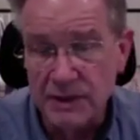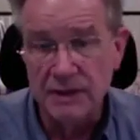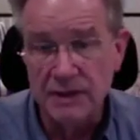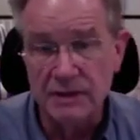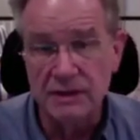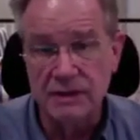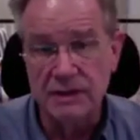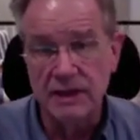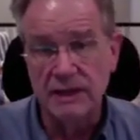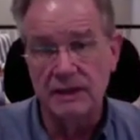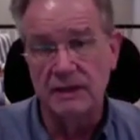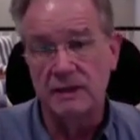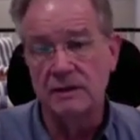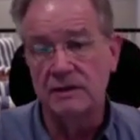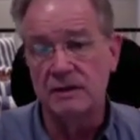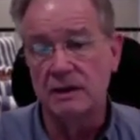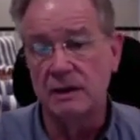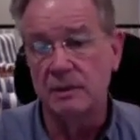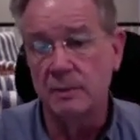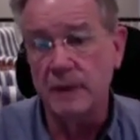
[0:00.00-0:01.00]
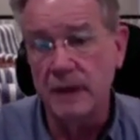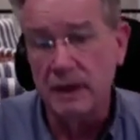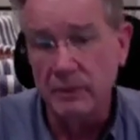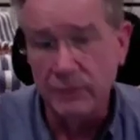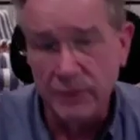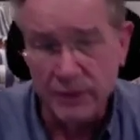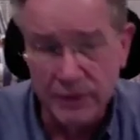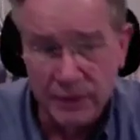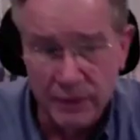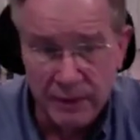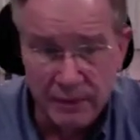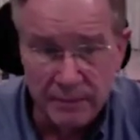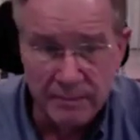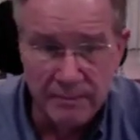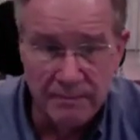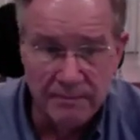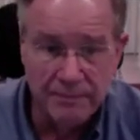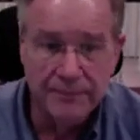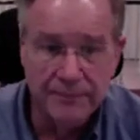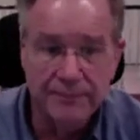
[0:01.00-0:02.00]
on your site that are going to be helpful to them.
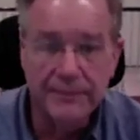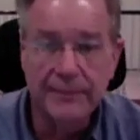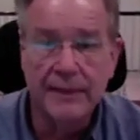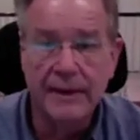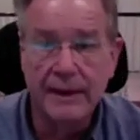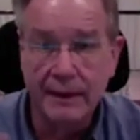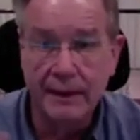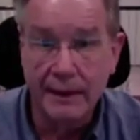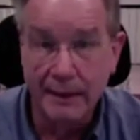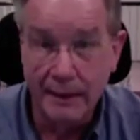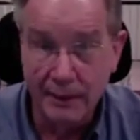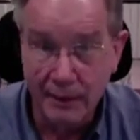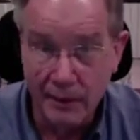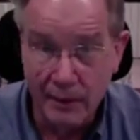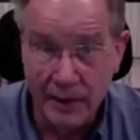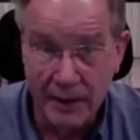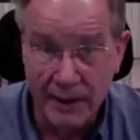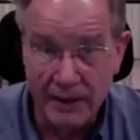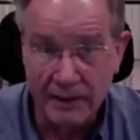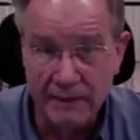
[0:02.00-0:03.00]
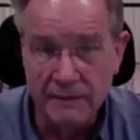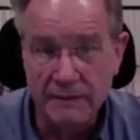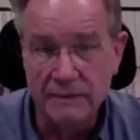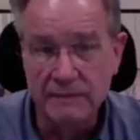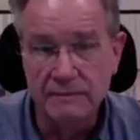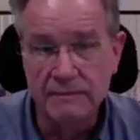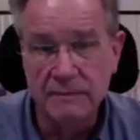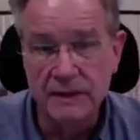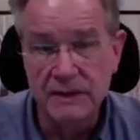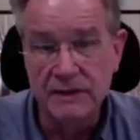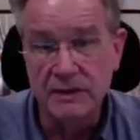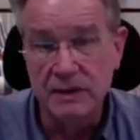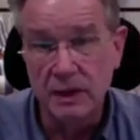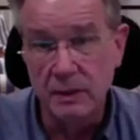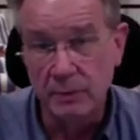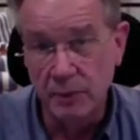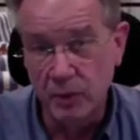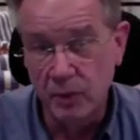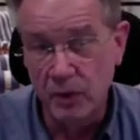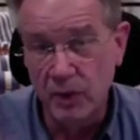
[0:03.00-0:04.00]
Okay, that's
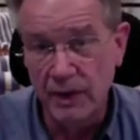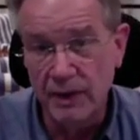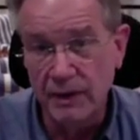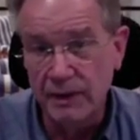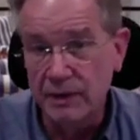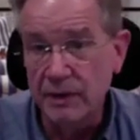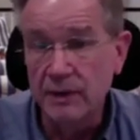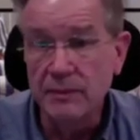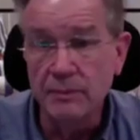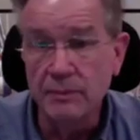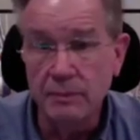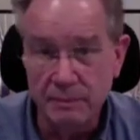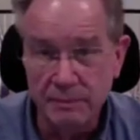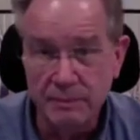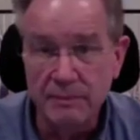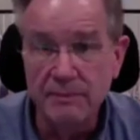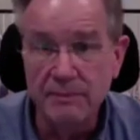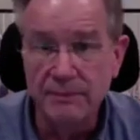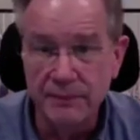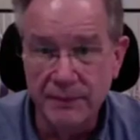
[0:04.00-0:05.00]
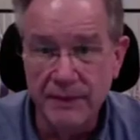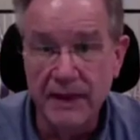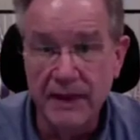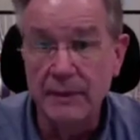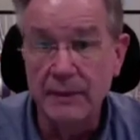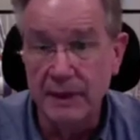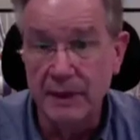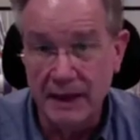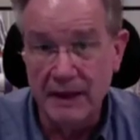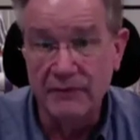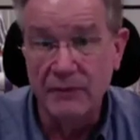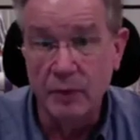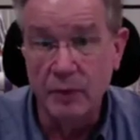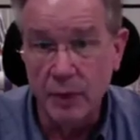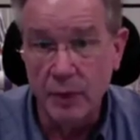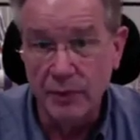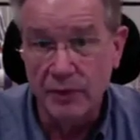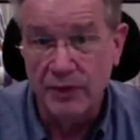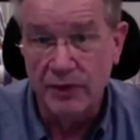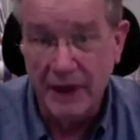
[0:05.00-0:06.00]
number one. Damn it, have a
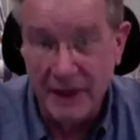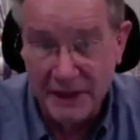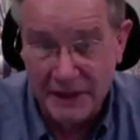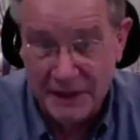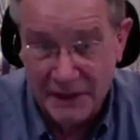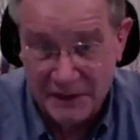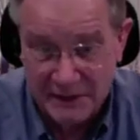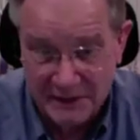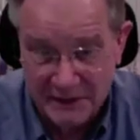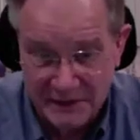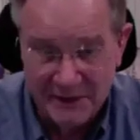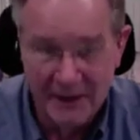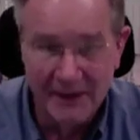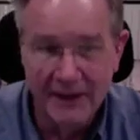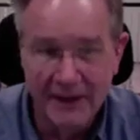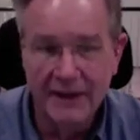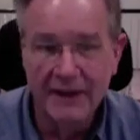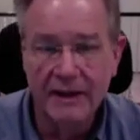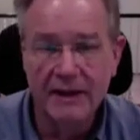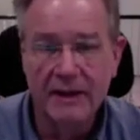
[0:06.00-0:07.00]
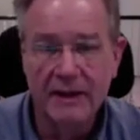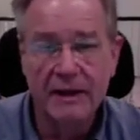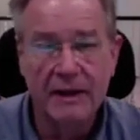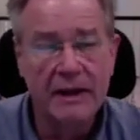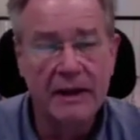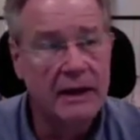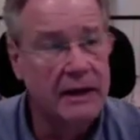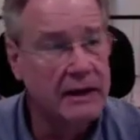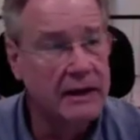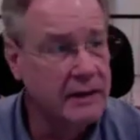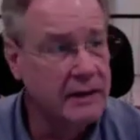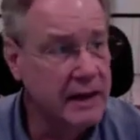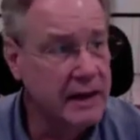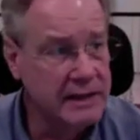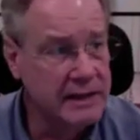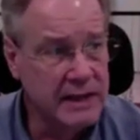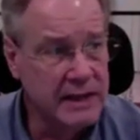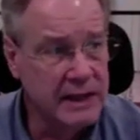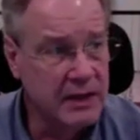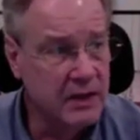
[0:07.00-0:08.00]
website. The
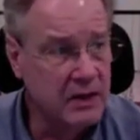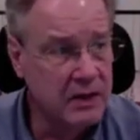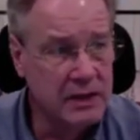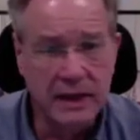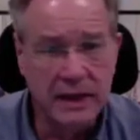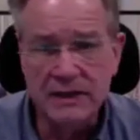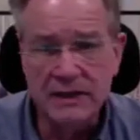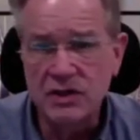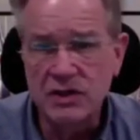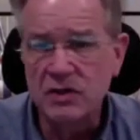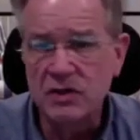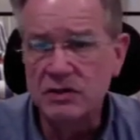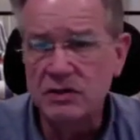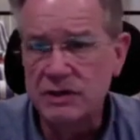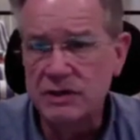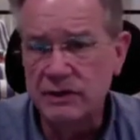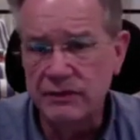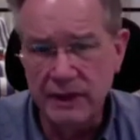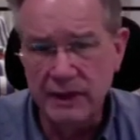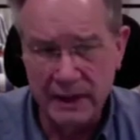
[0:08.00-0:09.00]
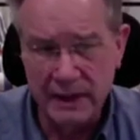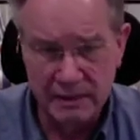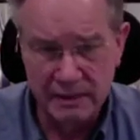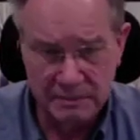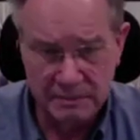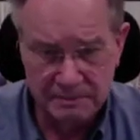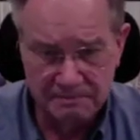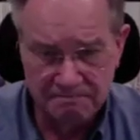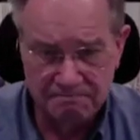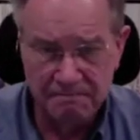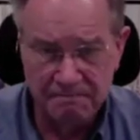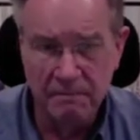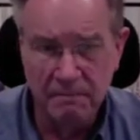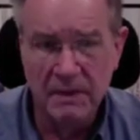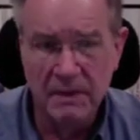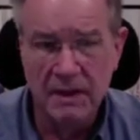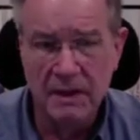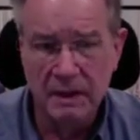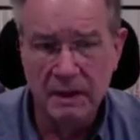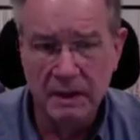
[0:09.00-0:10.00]
next I call it exclusivity.
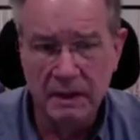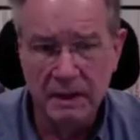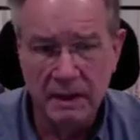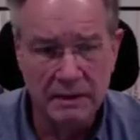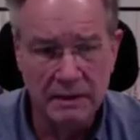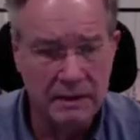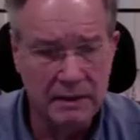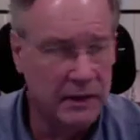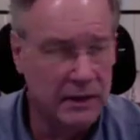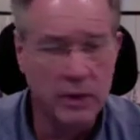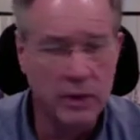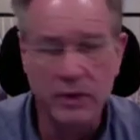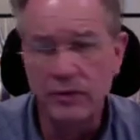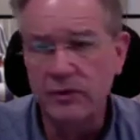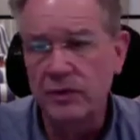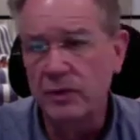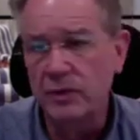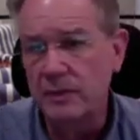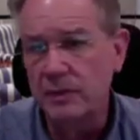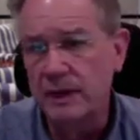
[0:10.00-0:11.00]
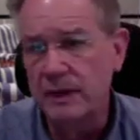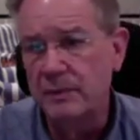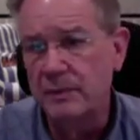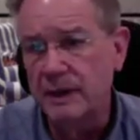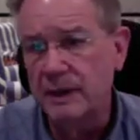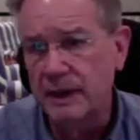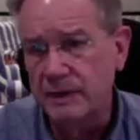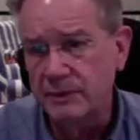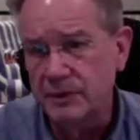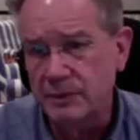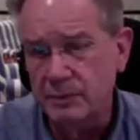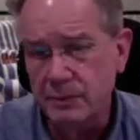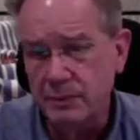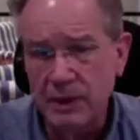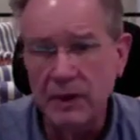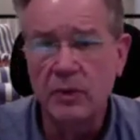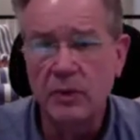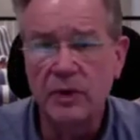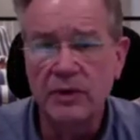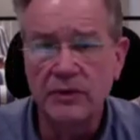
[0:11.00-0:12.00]
Another word for it, perhaps a
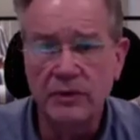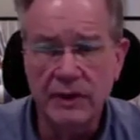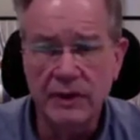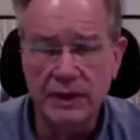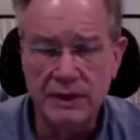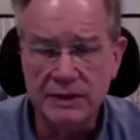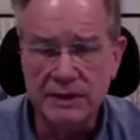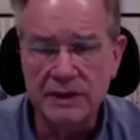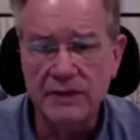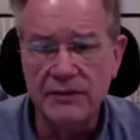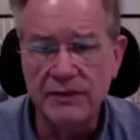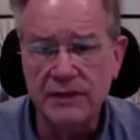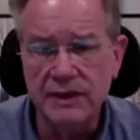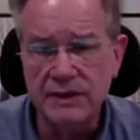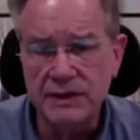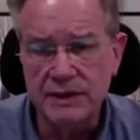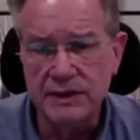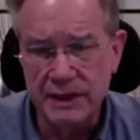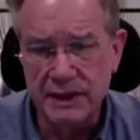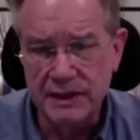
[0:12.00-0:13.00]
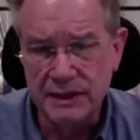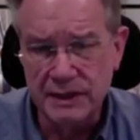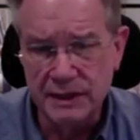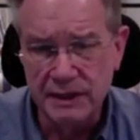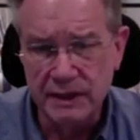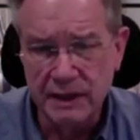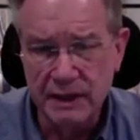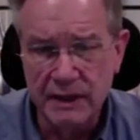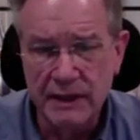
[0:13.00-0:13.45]
better word for it, is differentiation.